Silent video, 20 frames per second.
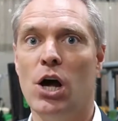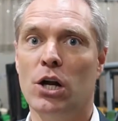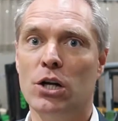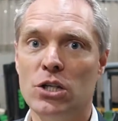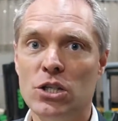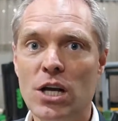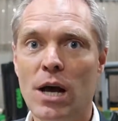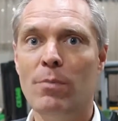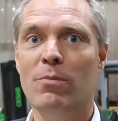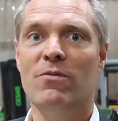
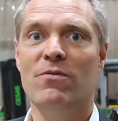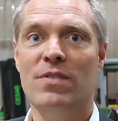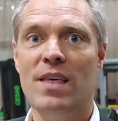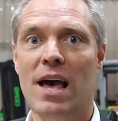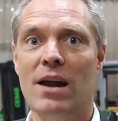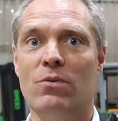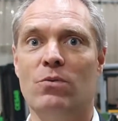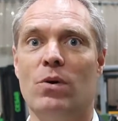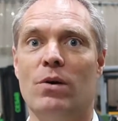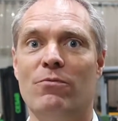On top of
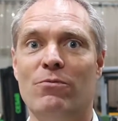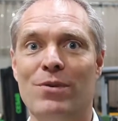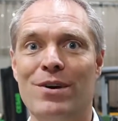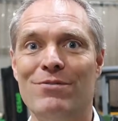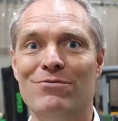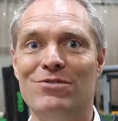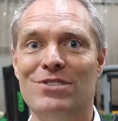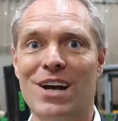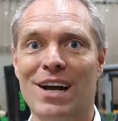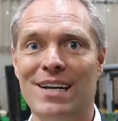that, what
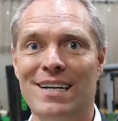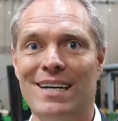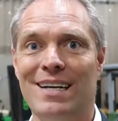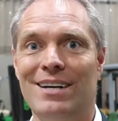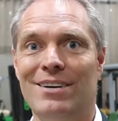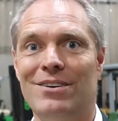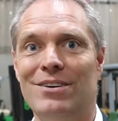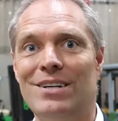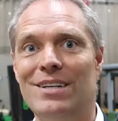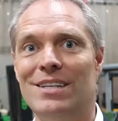we've done
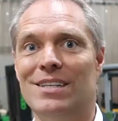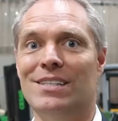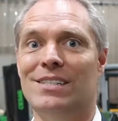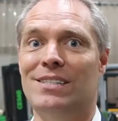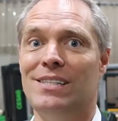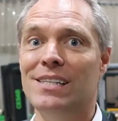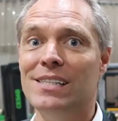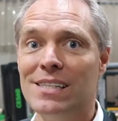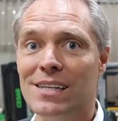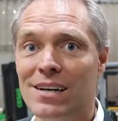here
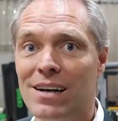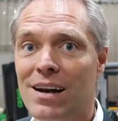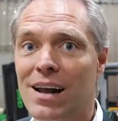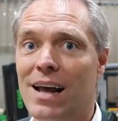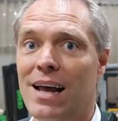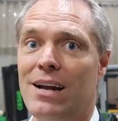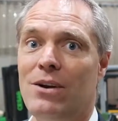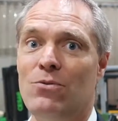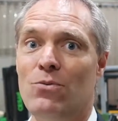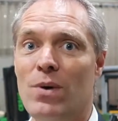is this
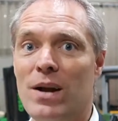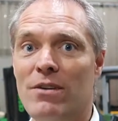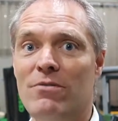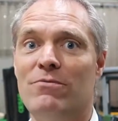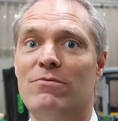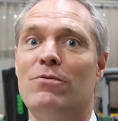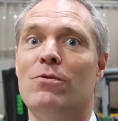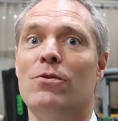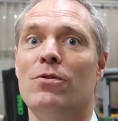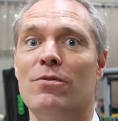client
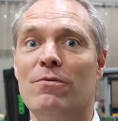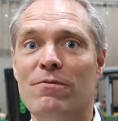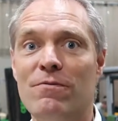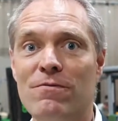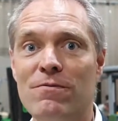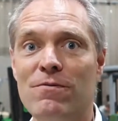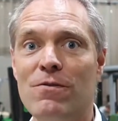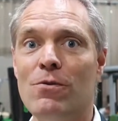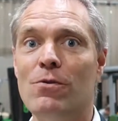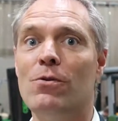went for the
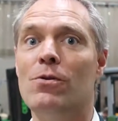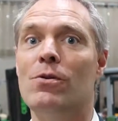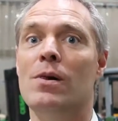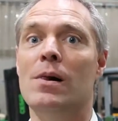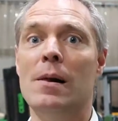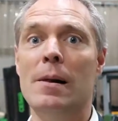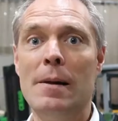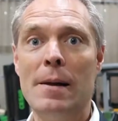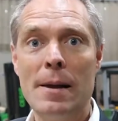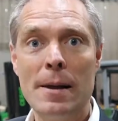full